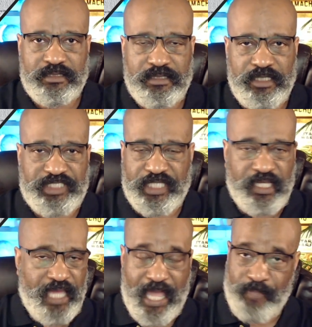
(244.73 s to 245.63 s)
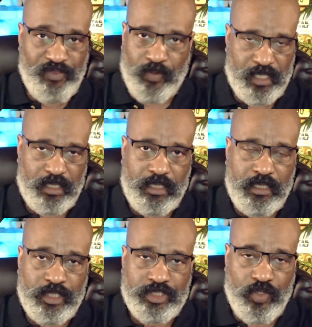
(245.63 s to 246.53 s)
You see, and by the way,
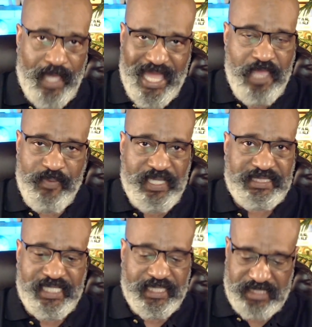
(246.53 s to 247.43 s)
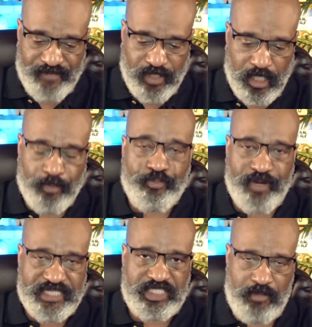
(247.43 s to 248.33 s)
so ABC is never going to
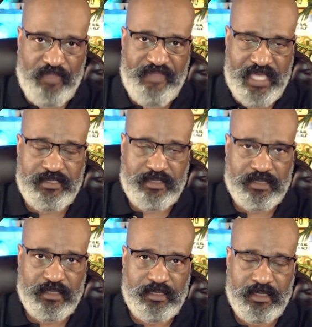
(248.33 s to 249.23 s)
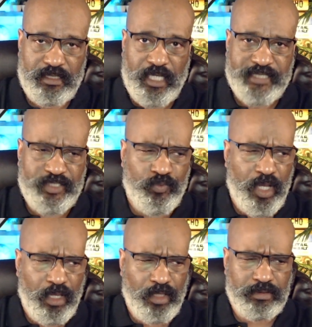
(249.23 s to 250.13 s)
press him on this. I said,
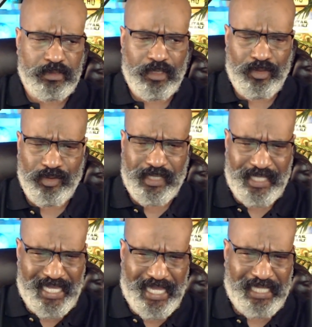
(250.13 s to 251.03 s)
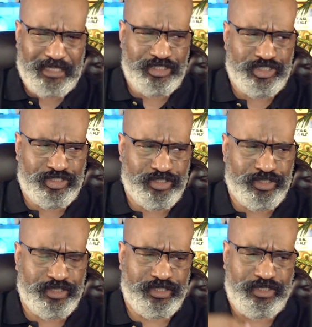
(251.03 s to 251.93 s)
well, okay,
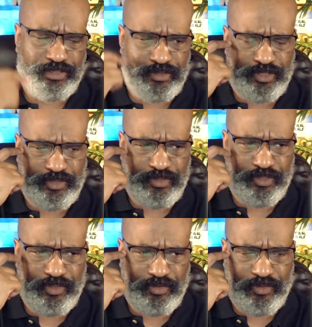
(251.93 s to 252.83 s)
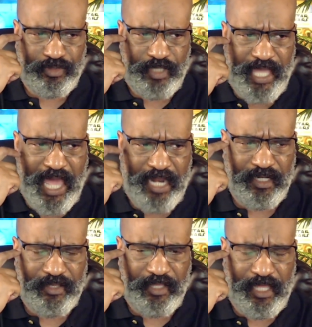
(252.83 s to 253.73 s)
sure, you
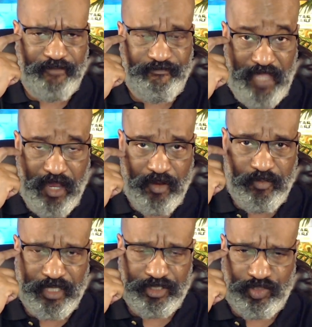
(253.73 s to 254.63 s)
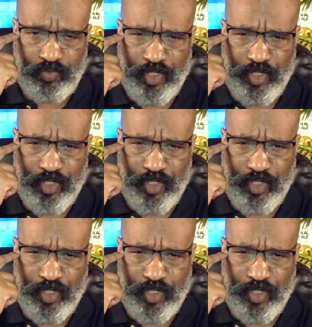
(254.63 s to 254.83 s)
had an affair because you were